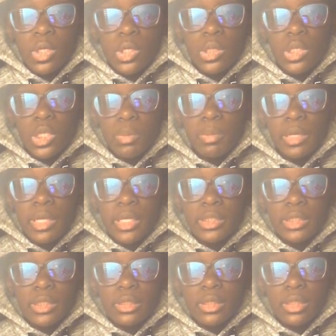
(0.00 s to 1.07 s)
just because
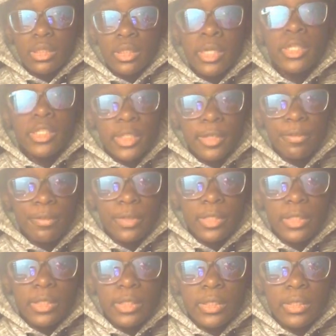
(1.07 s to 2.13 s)
they're
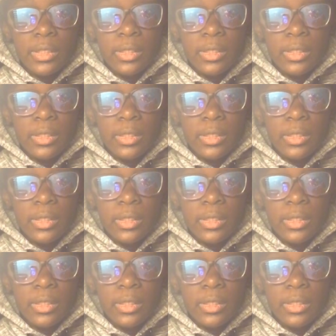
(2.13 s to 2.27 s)
different.